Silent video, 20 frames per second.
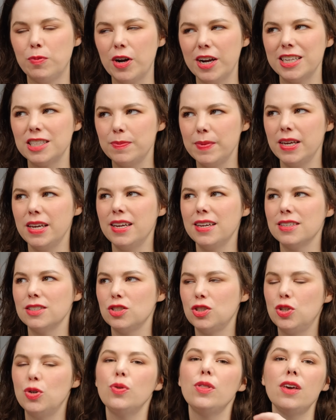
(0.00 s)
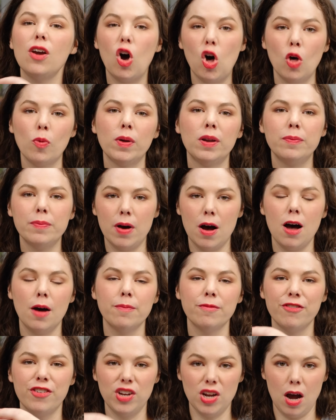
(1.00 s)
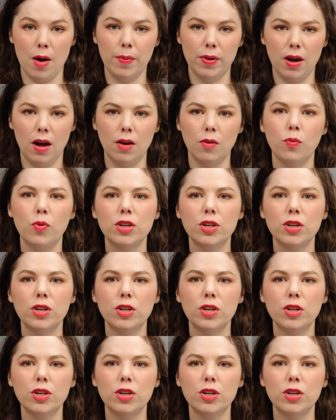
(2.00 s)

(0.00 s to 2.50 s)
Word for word: brings me to the almond mom phenomenon,